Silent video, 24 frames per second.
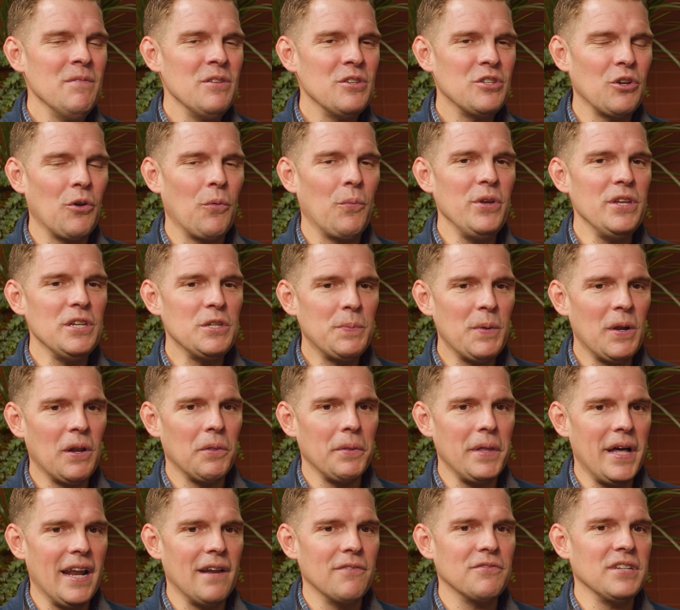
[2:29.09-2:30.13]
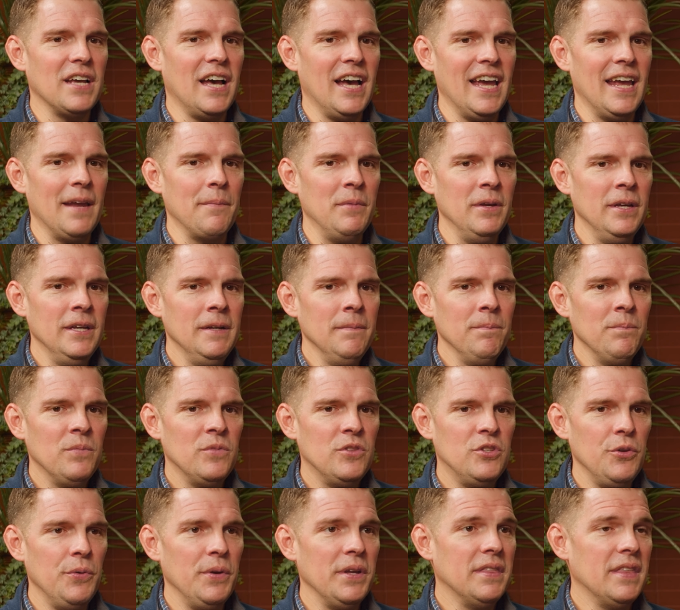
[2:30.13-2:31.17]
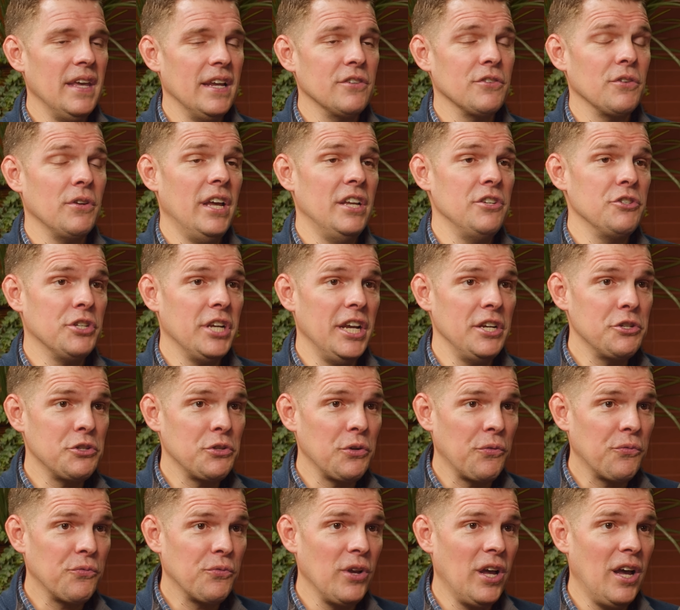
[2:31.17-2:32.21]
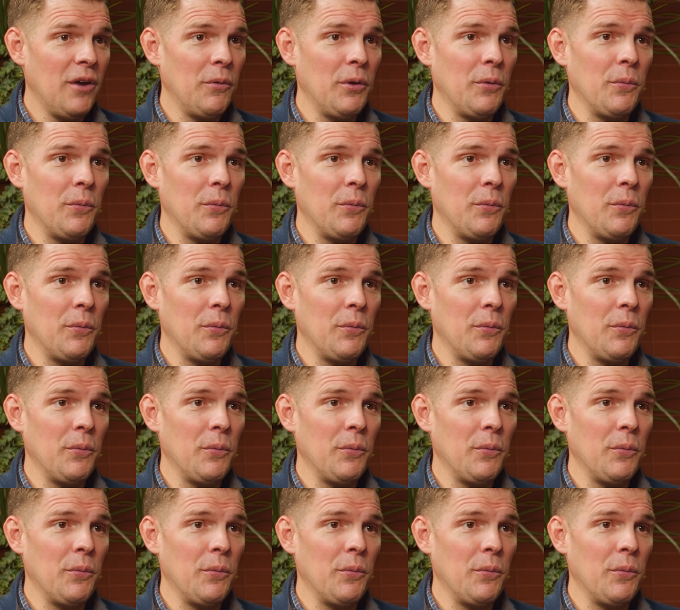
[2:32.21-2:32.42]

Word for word: So we spend a lot of time doing things on an educational front.